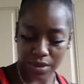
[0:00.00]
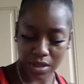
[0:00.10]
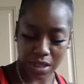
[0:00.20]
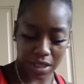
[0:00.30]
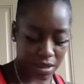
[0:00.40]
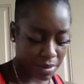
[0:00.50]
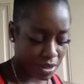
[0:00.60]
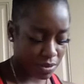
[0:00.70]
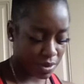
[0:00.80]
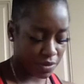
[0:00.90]
It's like
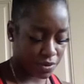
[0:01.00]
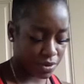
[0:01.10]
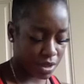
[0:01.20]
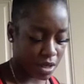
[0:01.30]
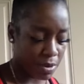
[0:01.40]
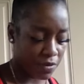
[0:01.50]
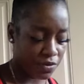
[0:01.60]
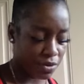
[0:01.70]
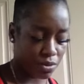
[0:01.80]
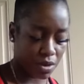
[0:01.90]
somebody's waiting for you to come off
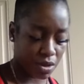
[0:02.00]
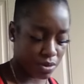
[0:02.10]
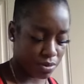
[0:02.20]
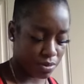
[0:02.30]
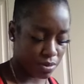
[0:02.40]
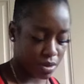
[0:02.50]
your throne.